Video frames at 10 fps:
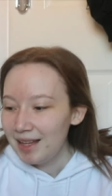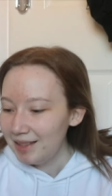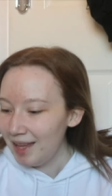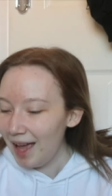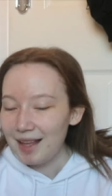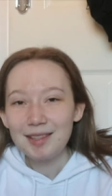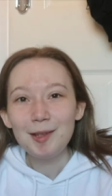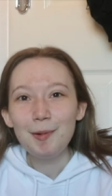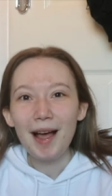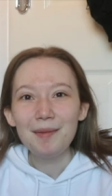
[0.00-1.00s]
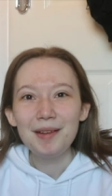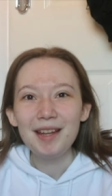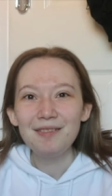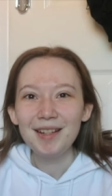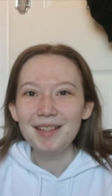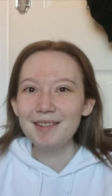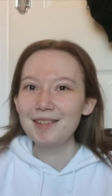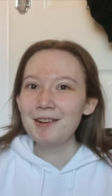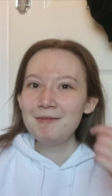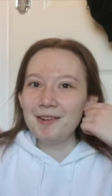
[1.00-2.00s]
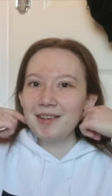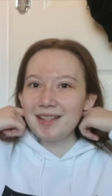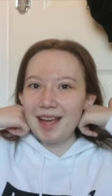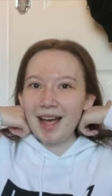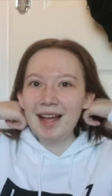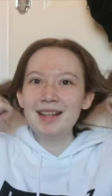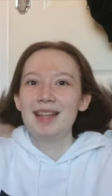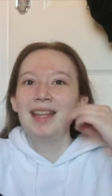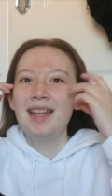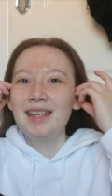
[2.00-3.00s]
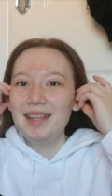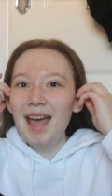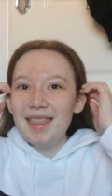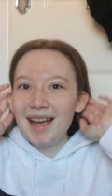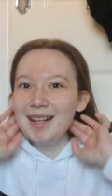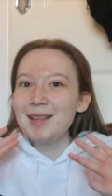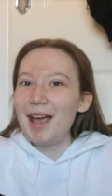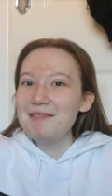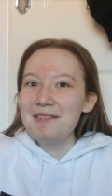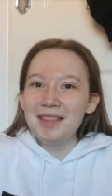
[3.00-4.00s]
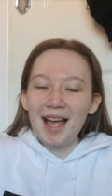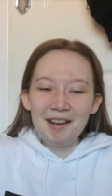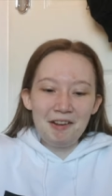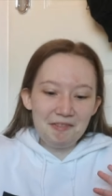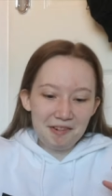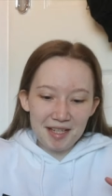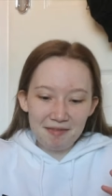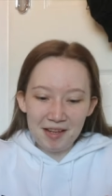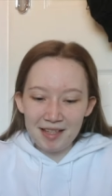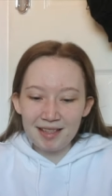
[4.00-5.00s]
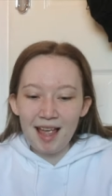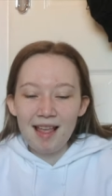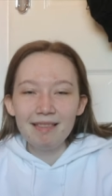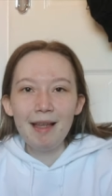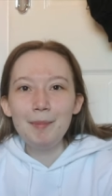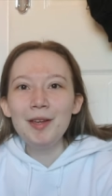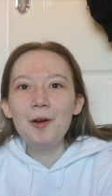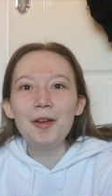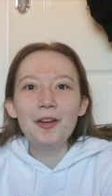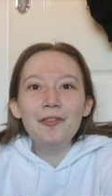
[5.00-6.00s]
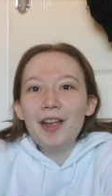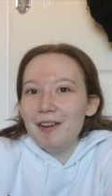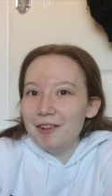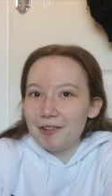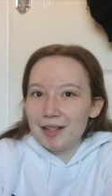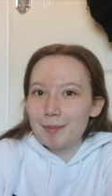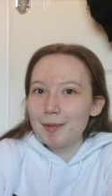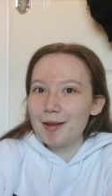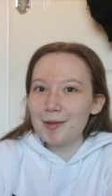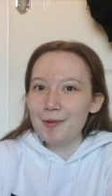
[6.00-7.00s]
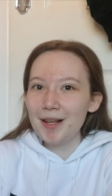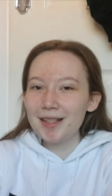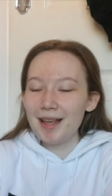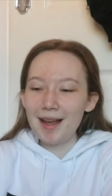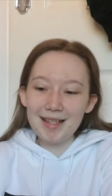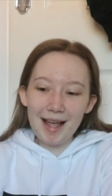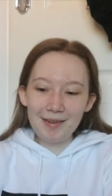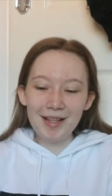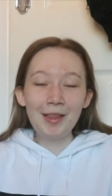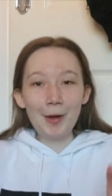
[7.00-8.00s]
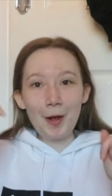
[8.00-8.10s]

yeah, super happy, thank you so much. And yeah, that is everything that I got for Christmas. Let me know what your favourite Christmas present was down in the